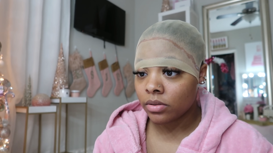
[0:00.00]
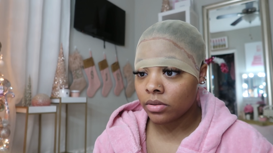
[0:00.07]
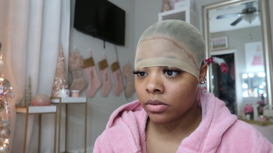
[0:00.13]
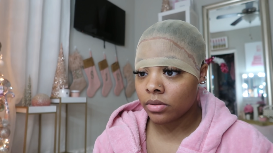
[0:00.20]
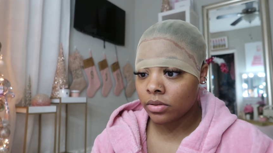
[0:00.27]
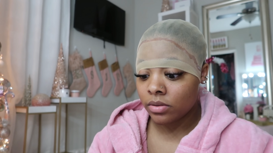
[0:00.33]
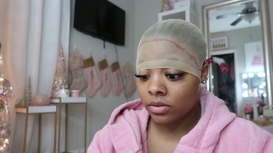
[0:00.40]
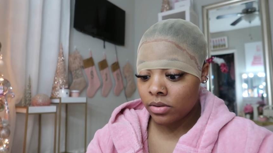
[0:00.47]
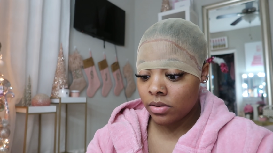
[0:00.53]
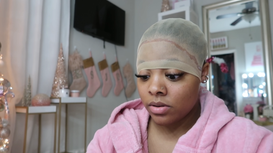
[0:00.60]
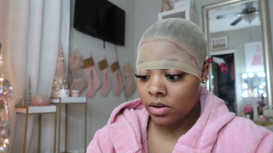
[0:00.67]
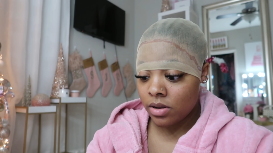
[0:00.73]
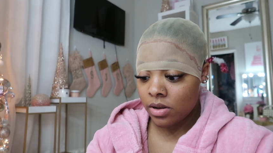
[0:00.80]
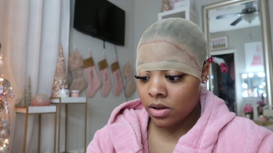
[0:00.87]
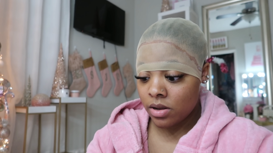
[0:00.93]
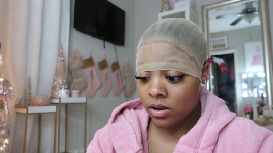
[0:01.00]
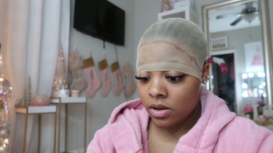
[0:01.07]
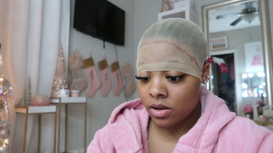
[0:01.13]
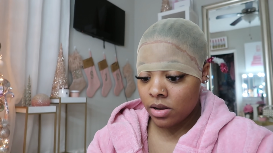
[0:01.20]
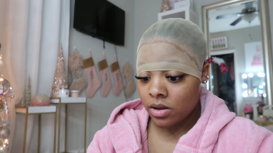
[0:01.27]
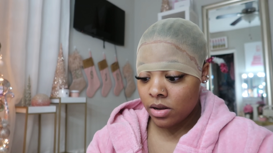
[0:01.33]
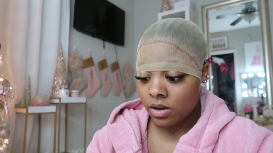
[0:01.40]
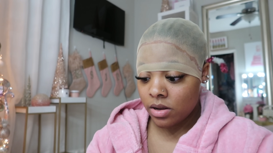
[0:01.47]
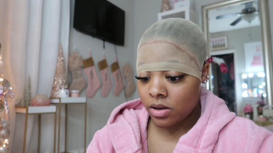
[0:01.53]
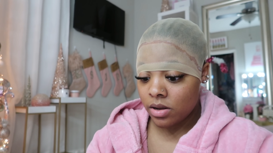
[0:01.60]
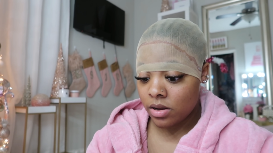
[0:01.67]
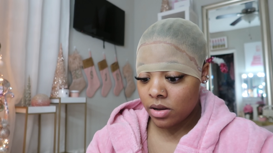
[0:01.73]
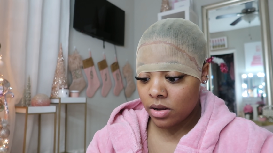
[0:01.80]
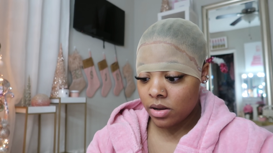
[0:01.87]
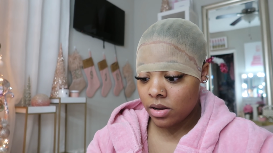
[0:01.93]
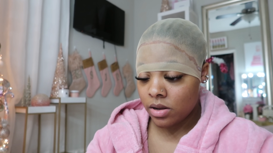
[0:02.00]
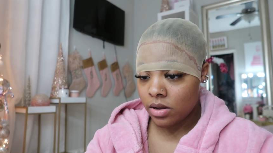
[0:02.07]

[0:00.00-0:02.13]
Nothing is said.